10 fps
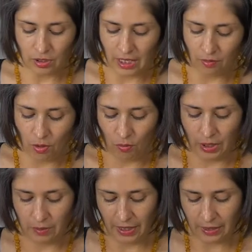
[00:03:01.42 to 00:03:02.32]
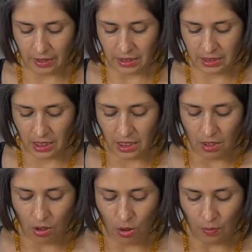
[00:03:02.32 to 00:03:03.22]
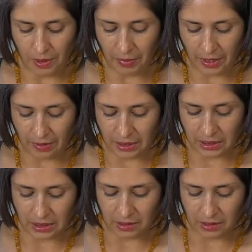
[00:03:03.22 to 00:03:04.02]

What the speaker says: have whole wheat berries. Whole wheat berries